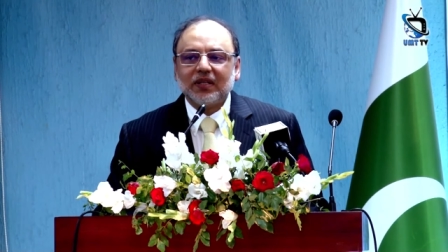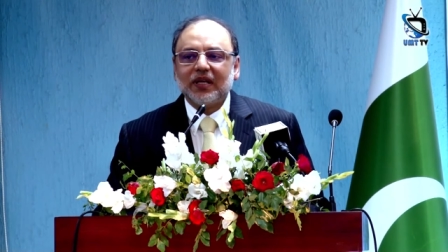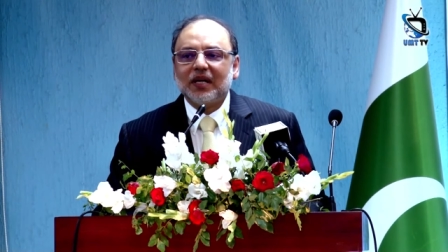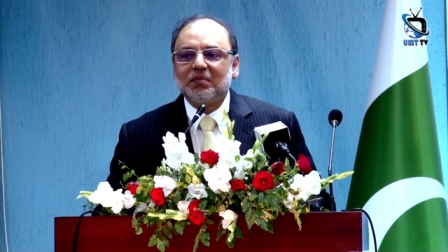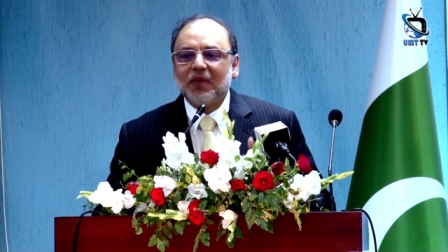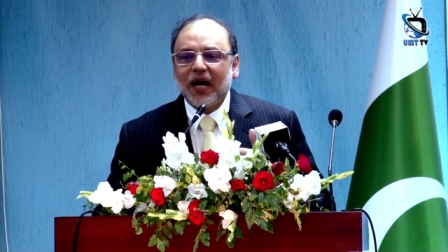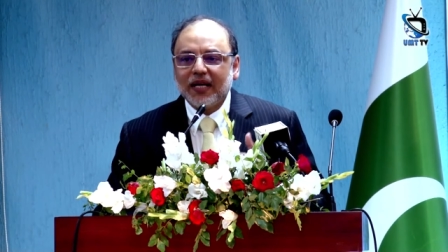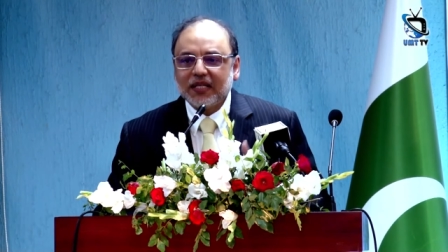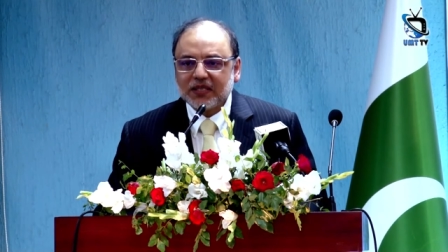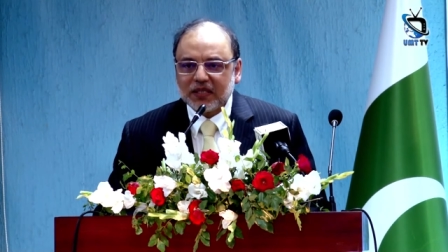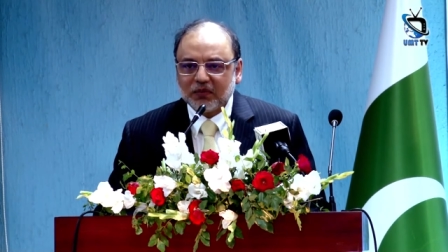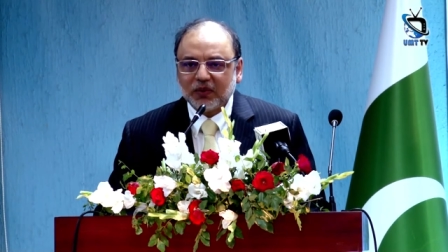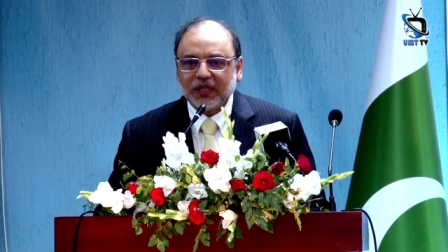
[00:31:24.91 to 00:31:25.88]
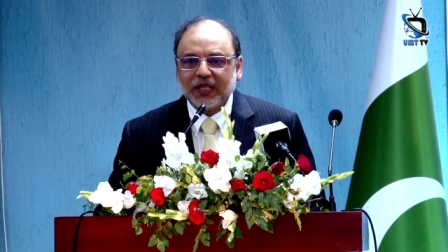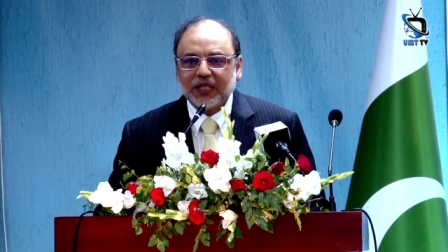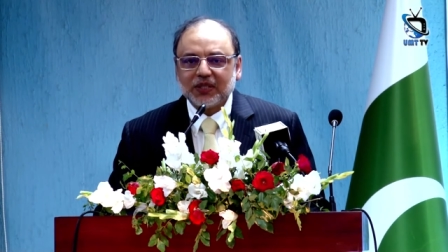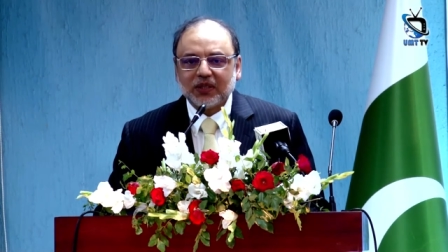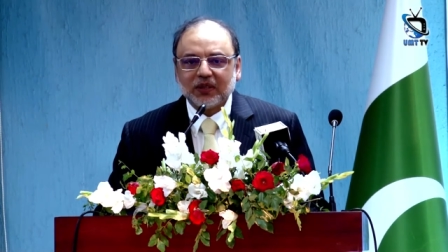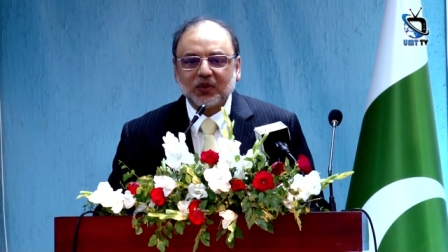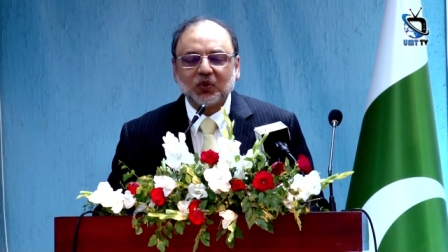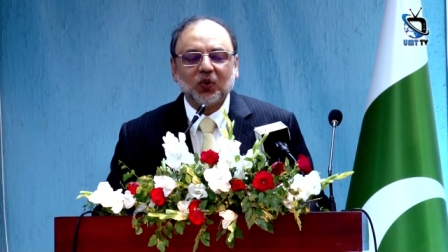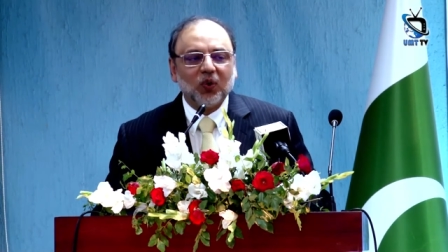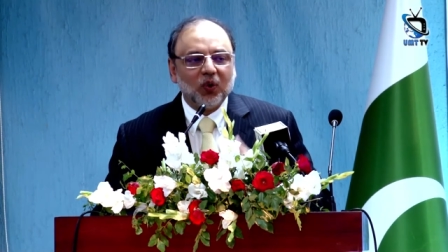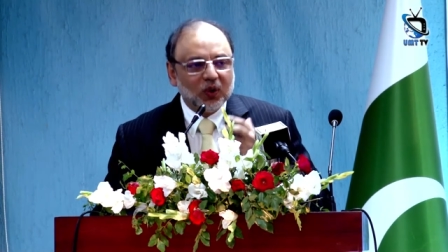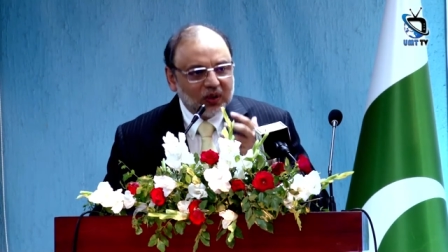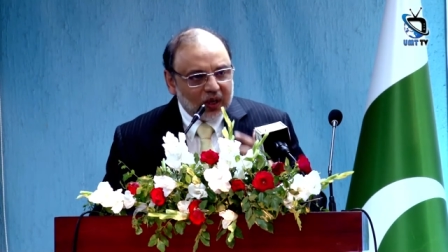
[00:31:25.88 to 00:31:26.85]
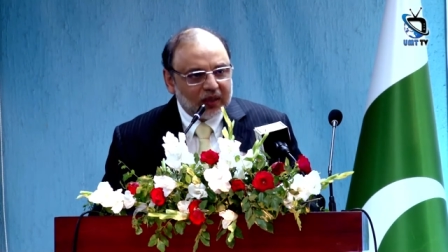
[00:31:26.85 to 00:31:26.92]
and my stimulation to
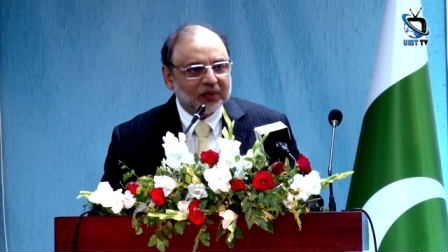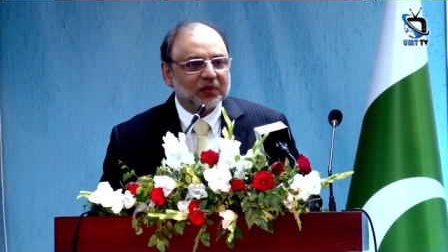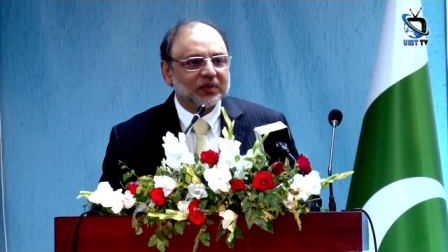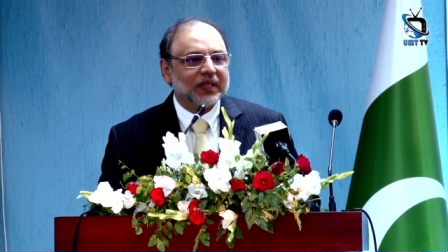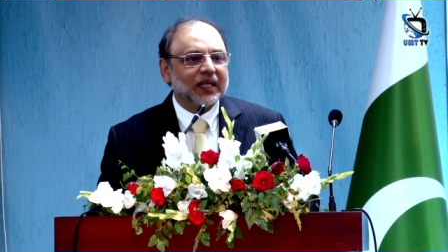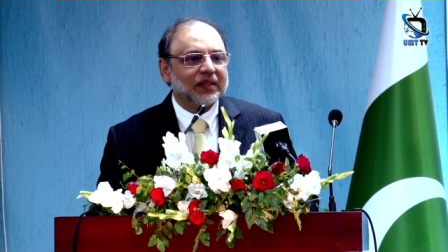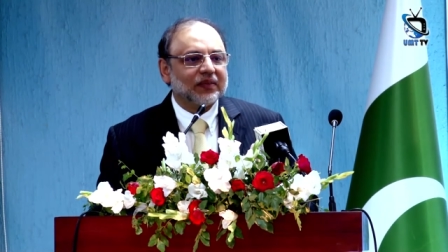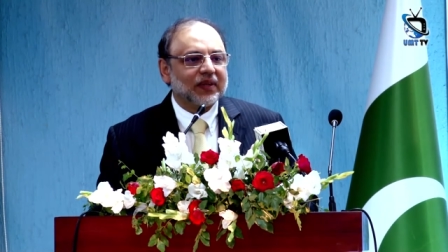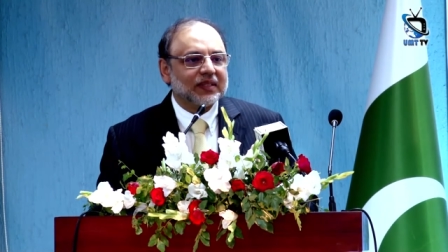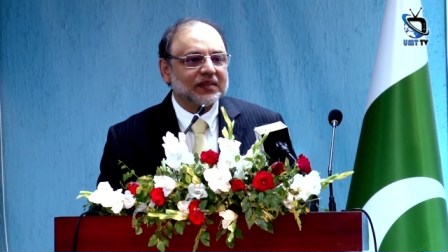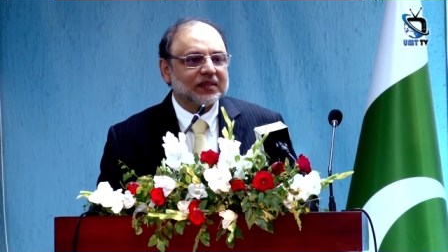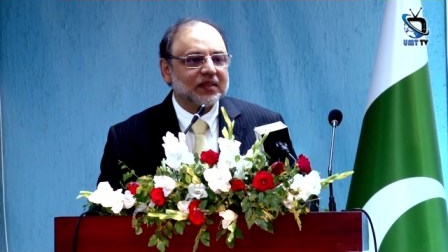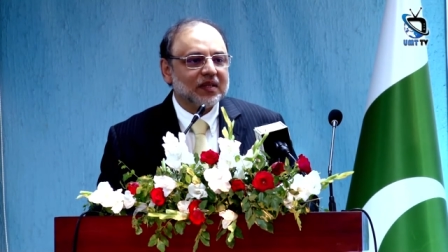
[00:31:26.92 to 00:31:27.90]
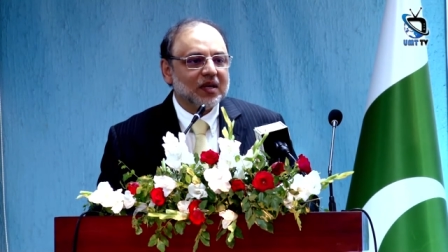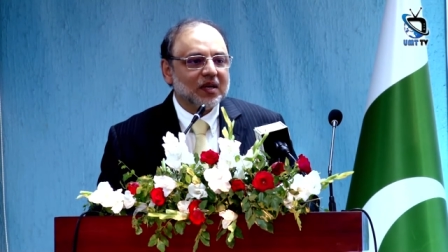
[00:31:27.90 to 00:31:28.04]
hold on to that trust